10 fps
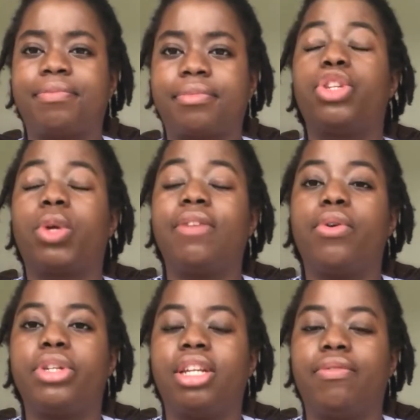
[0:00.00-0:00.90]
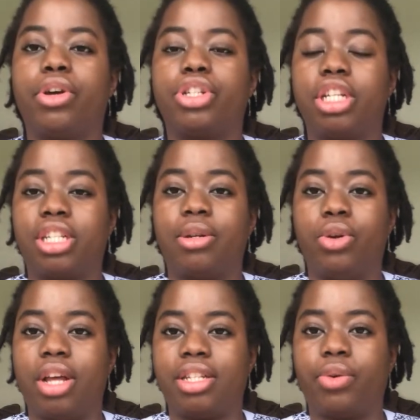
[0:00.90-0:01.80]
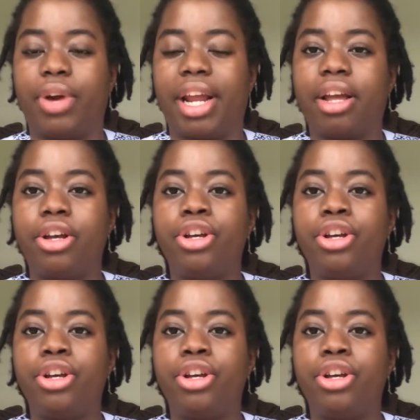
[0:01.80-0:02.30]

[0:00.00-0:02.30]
In the 2014 version, it's a ring.